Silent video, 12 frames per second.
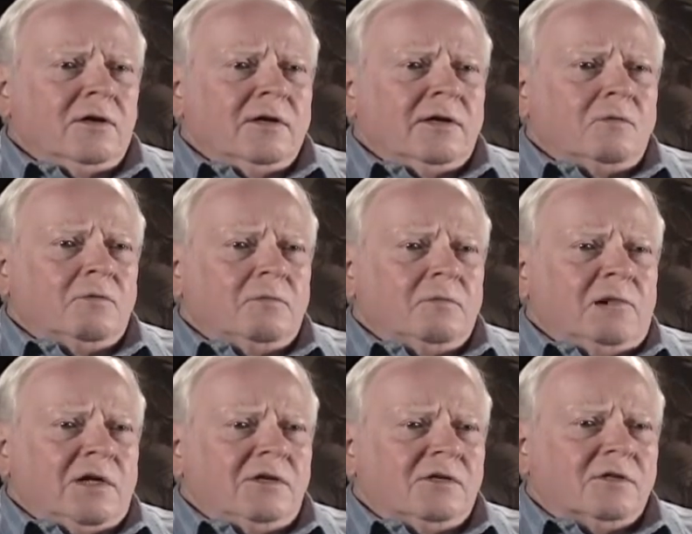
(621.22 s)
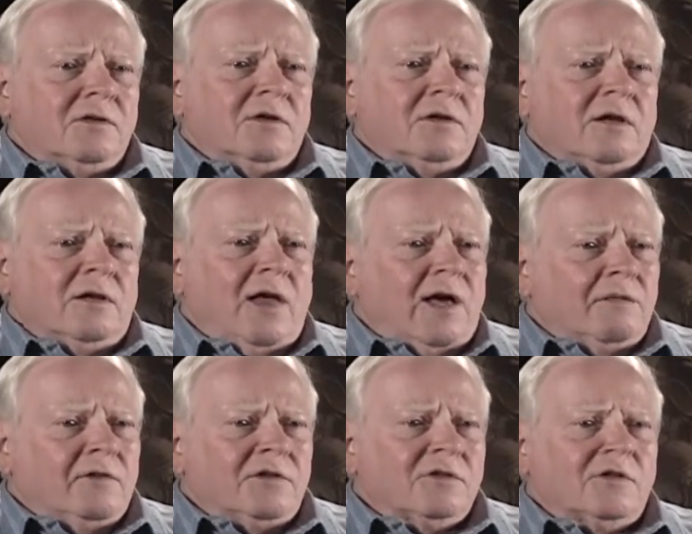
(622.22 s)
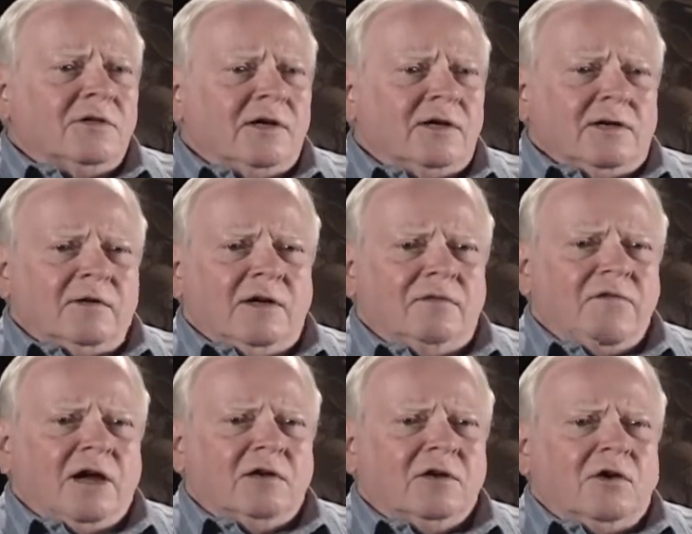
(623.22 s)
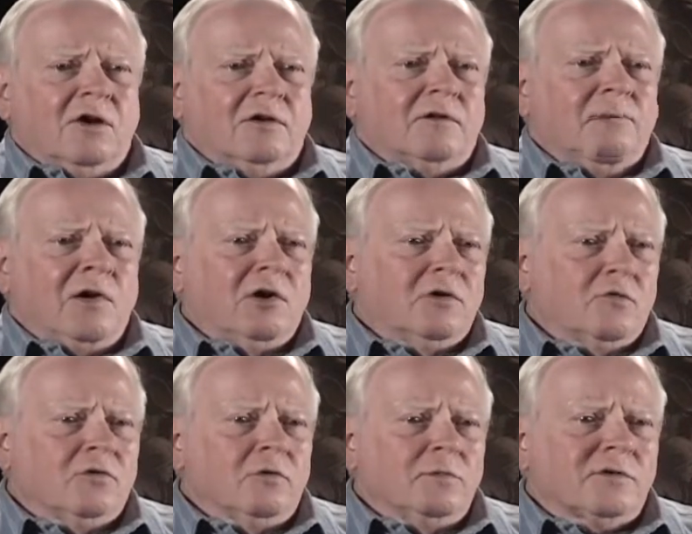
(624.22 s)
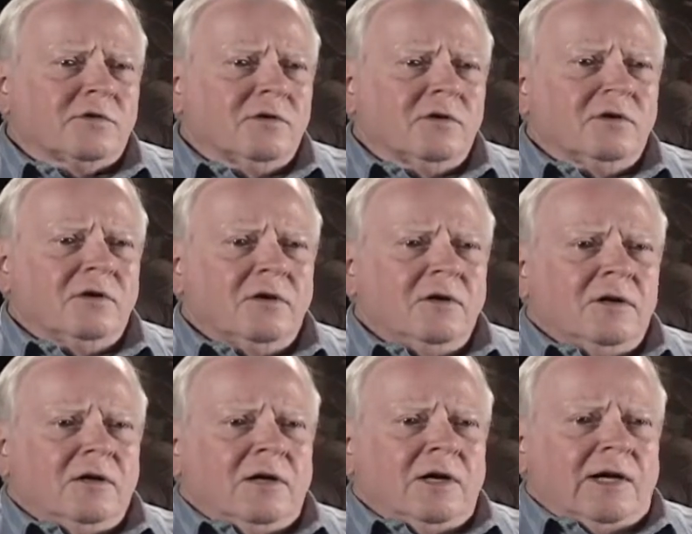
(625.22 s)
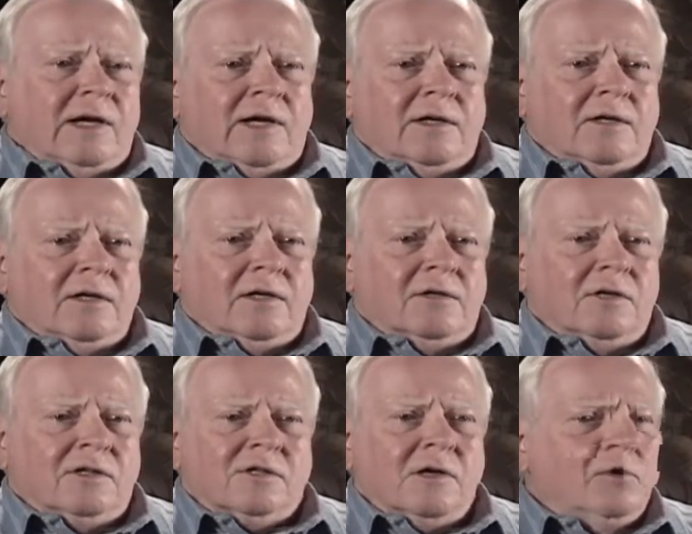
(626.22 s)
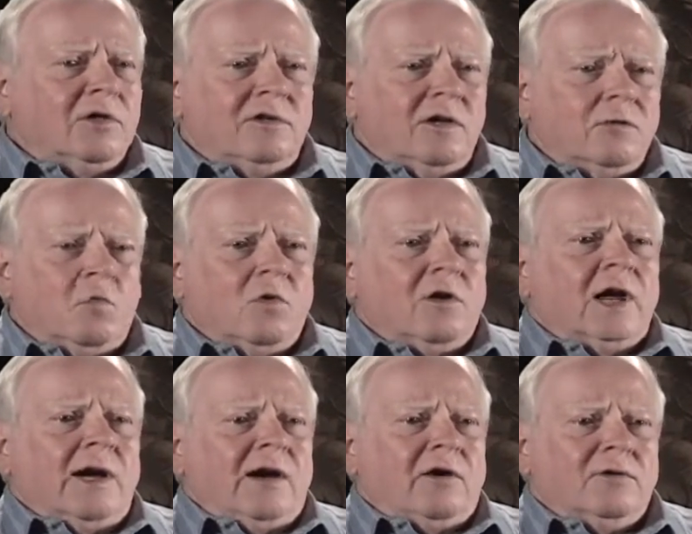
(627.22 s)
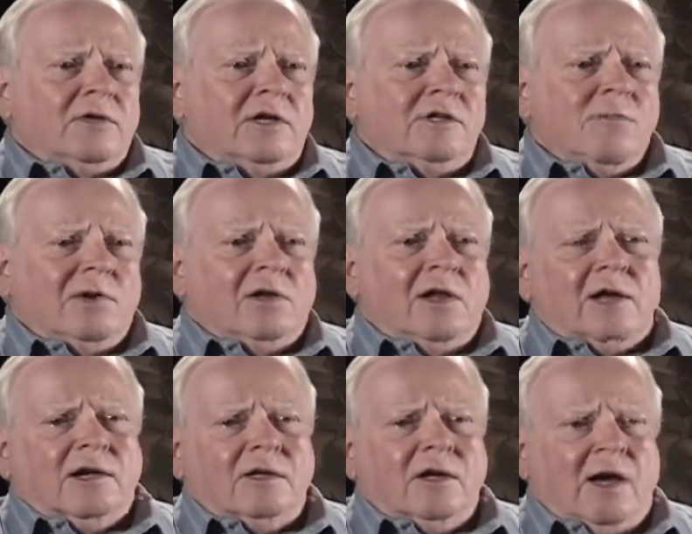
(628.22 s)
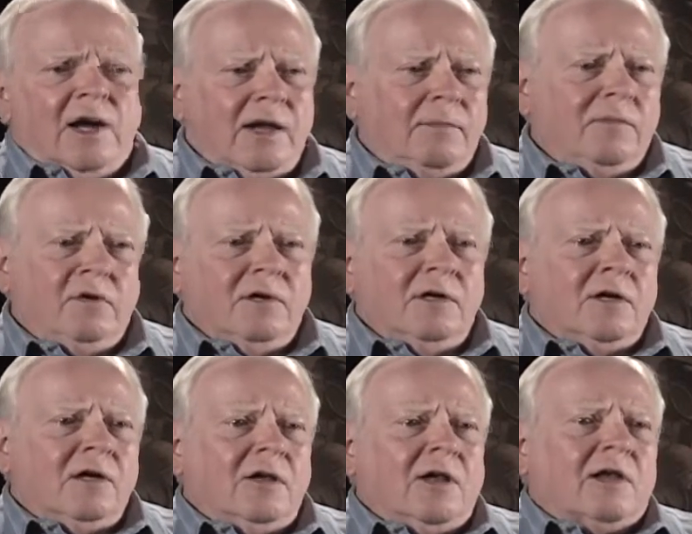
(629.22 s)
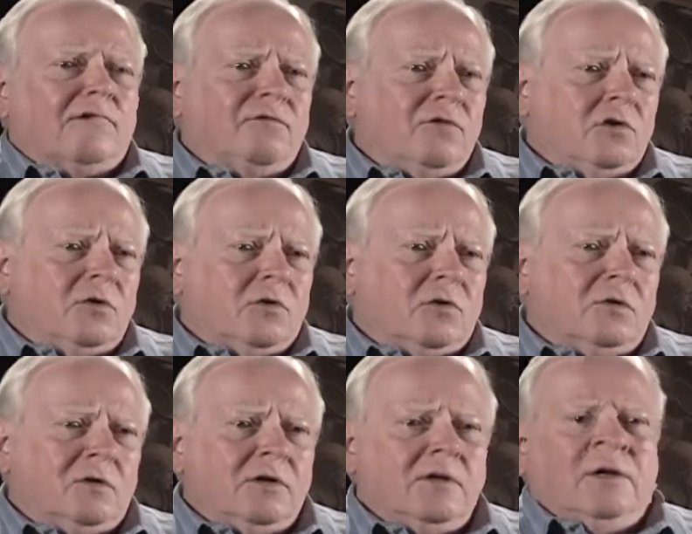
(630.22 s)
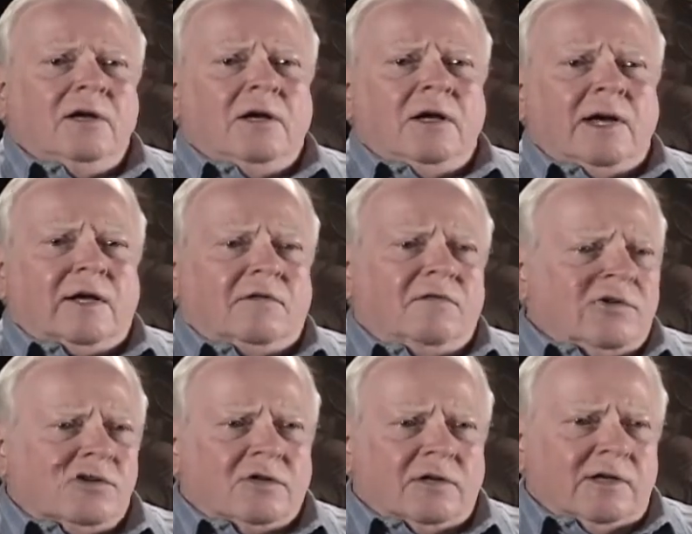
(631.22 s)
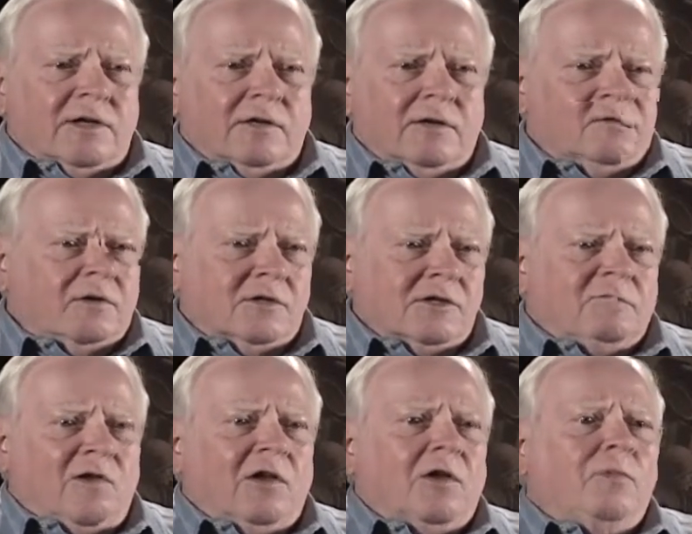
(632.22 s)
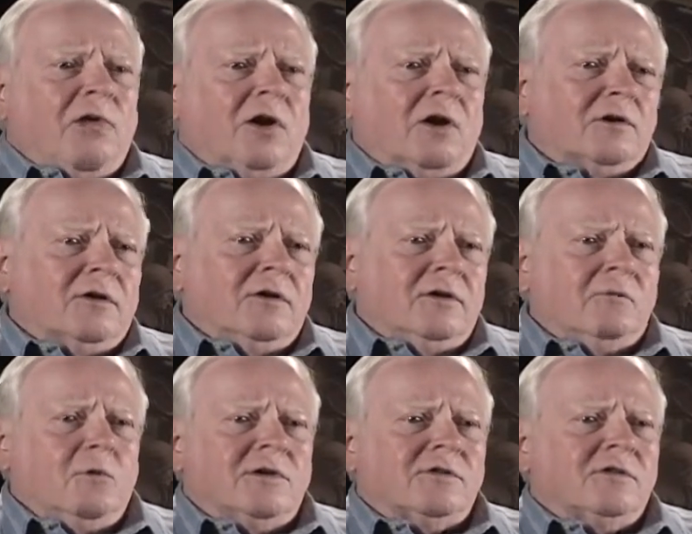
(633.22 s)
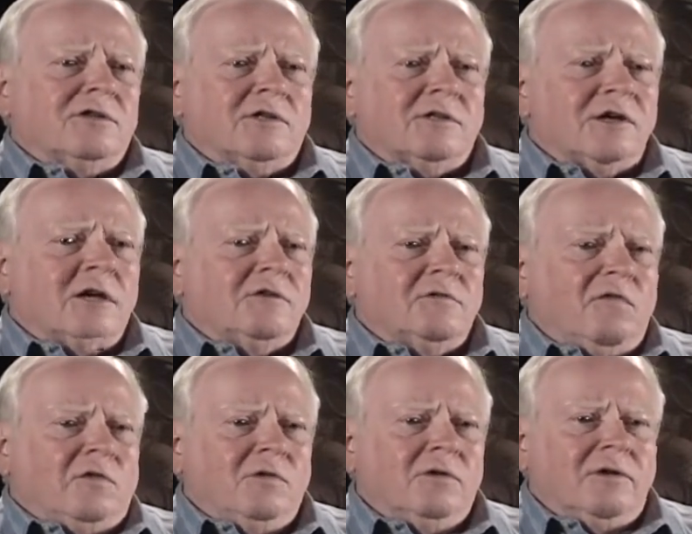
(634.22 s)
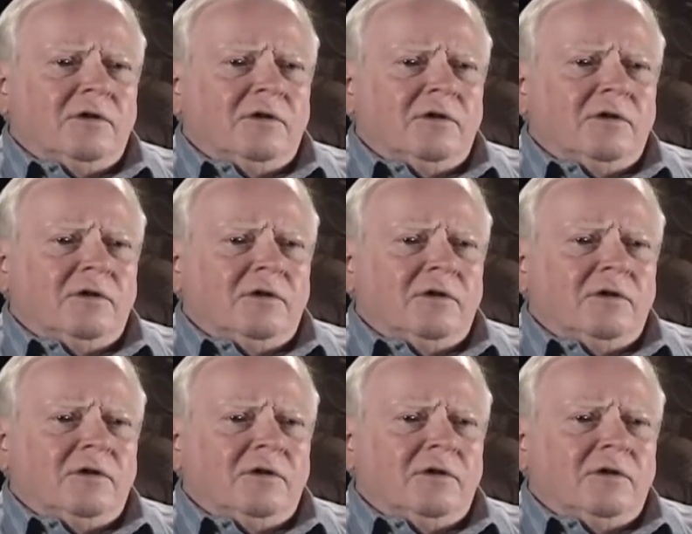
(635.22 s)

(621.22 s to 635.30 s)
It based a lot of its uh, effect on paratroops, and it simply didn't work out. They spent a lot of time, a lot of fuel, and eventually it just fell apart. It wasn't successful.